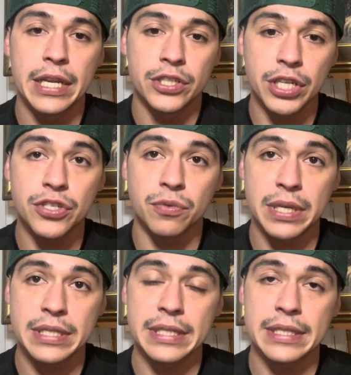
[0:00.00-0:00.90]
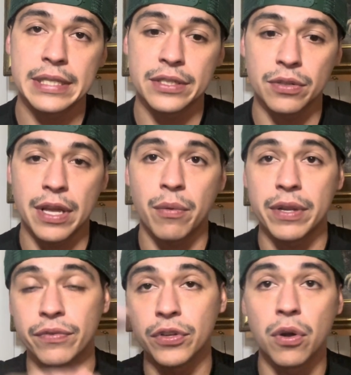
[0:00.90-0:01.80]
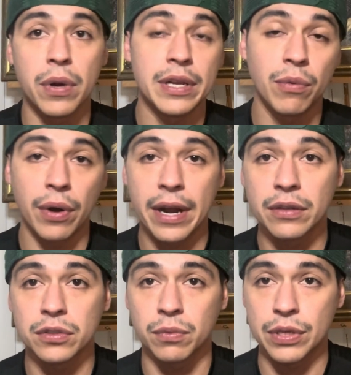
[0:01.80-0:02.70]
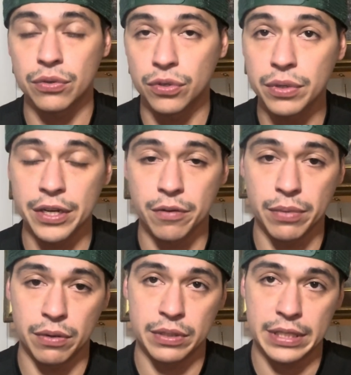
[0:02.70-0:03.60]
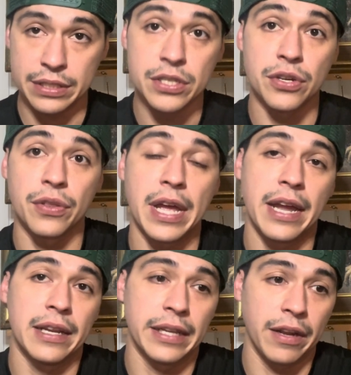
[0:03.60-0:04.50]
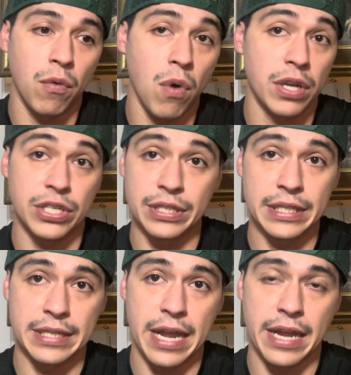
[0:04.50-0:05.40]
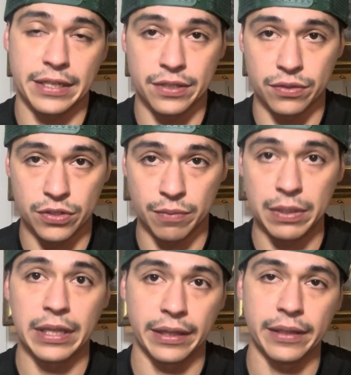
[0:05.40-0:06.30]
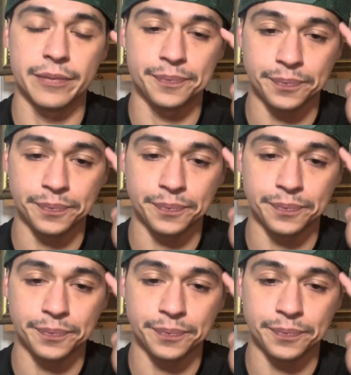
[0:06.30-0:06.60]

change your residency, so that way if you go anywhere else when you do get your bonus, it's under that like Washington tax or something like that.